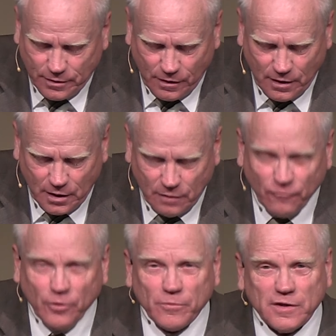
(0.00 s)

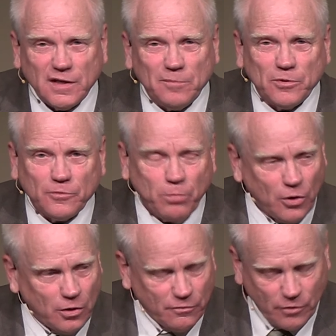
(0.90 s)
then, from the deepest
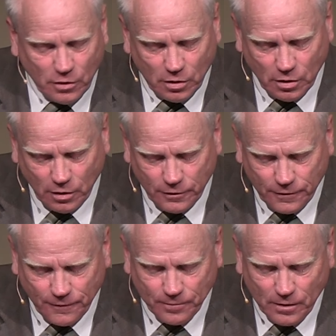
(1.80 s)
part of our heart.